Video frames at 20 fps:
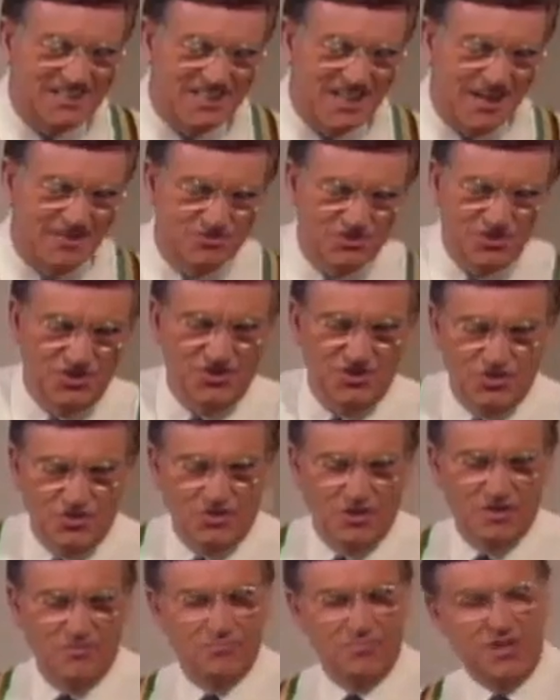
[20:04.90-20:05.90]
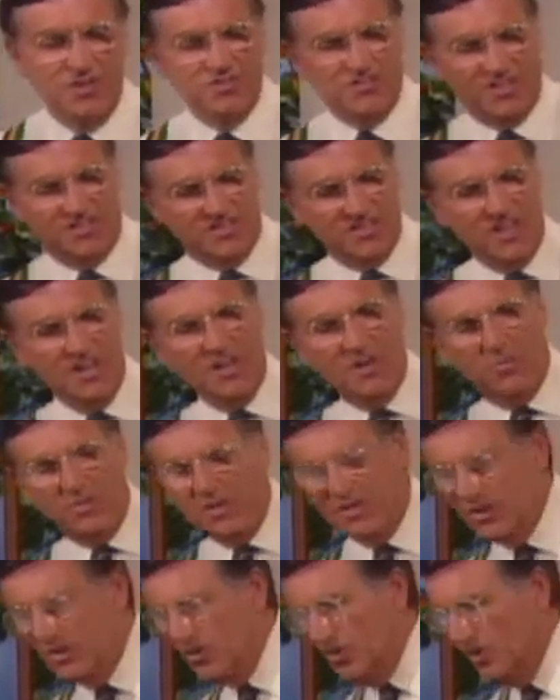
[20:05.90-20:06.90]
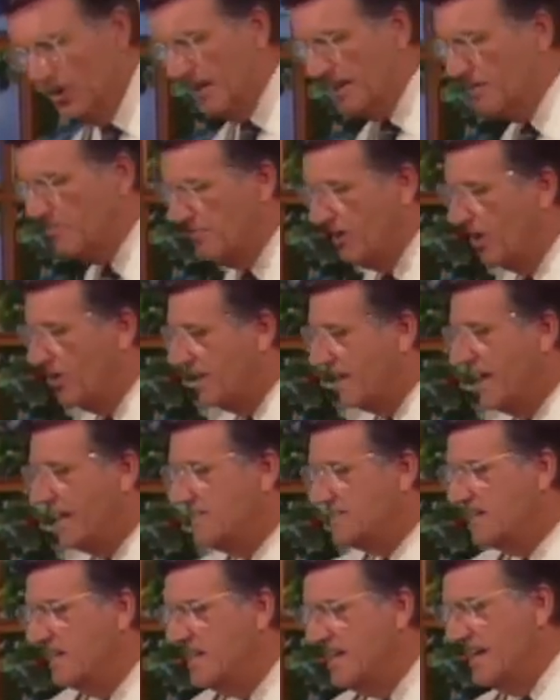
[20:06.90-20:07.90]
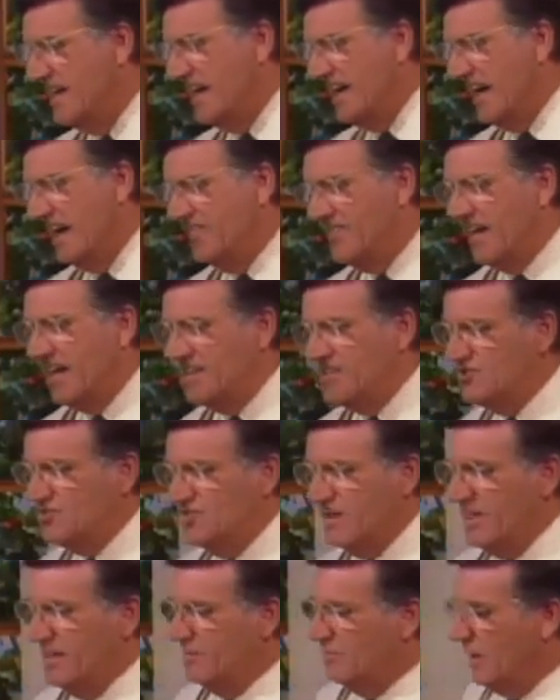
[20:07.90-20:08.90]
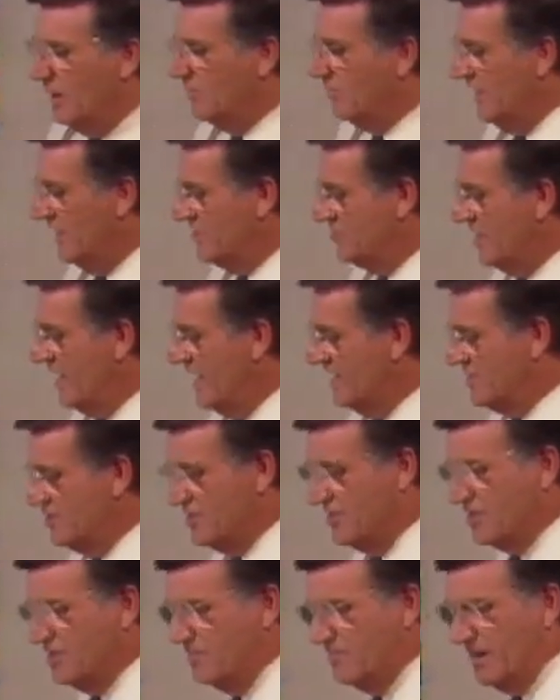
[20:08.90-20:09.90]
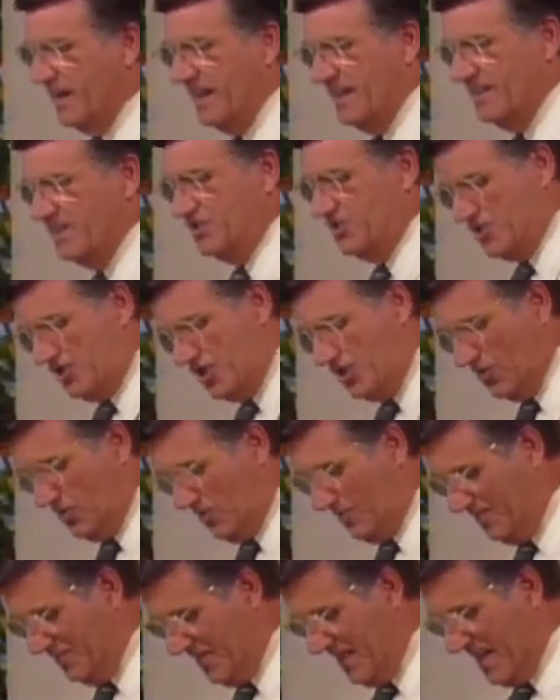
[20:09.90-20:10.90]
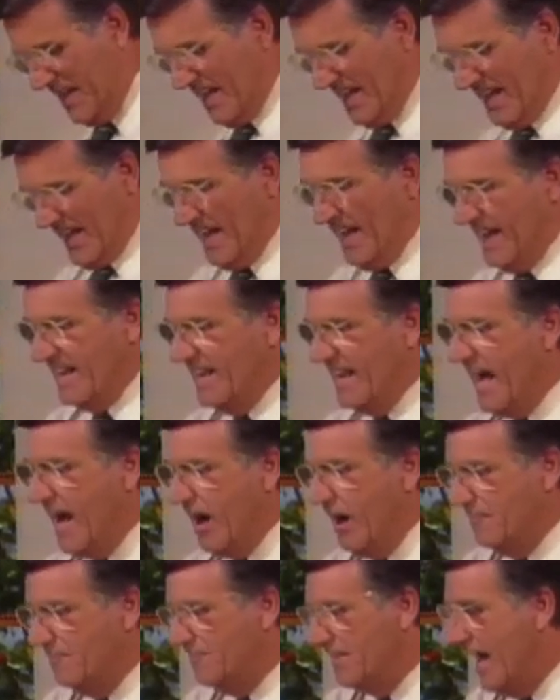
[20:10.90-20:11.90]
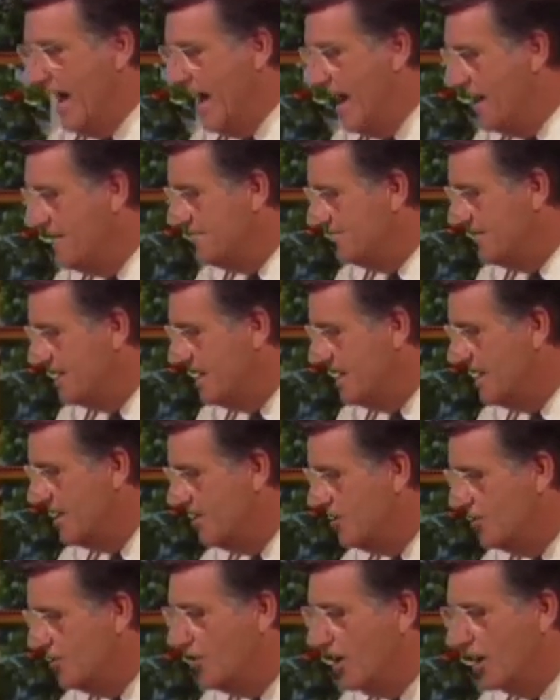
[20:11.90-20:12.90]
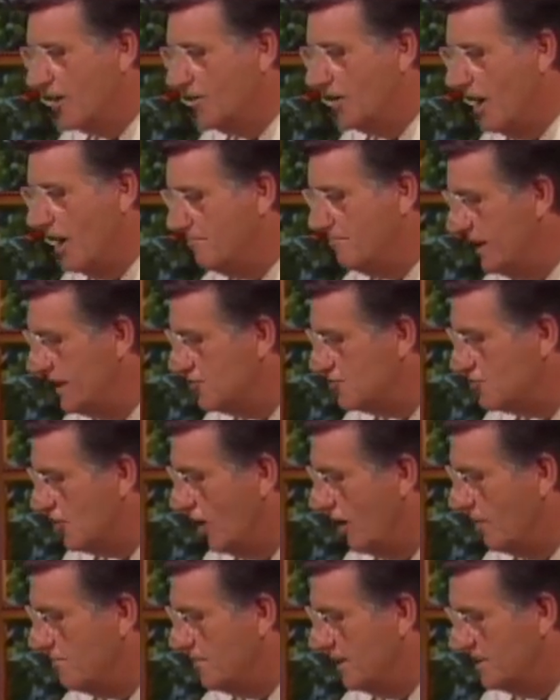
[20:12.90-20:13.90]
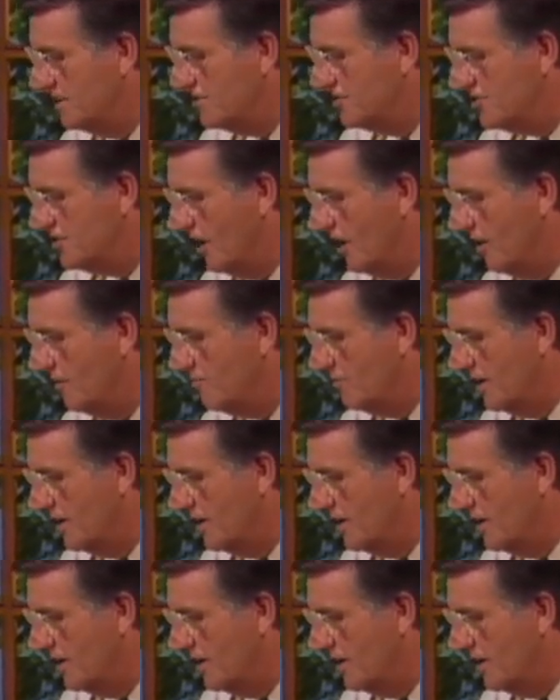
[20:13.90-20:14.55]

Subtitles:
time during the cooking process. We could call that a blanquette, and that is really what we're trying to compare this to. Now, you've got a big drop at the top